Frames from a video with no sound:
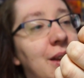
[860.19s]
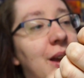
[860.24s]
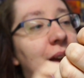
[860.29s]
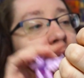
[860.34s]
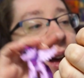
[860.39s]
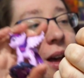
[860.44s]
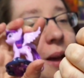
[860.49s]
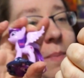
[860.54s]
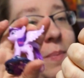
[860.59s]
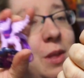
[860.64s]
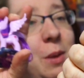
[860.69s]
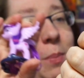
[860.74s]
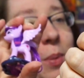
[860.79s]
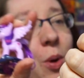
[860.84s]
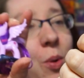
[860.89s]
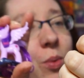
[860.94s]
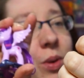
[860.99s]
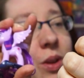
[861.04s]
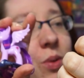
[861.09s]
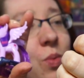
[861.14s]
the
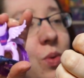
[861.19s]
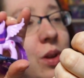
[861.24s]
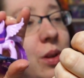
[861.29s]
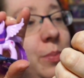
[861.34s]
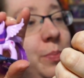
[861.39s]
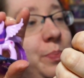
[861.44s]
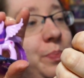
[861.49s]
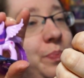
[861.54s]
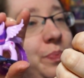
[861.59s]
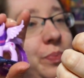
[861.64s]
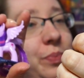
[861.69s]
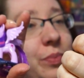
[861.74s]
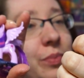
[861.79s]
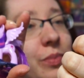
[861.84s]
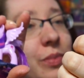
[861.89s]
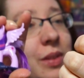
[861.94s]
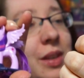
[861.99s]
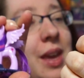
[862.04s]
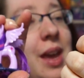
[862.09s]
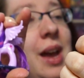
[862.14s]
pony one.
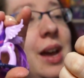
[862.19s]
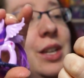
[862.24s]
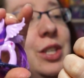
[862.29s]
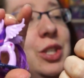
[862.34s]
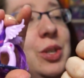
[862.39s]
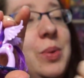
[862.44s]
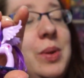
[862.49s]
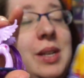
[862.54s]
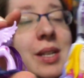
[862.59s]
Yeah, so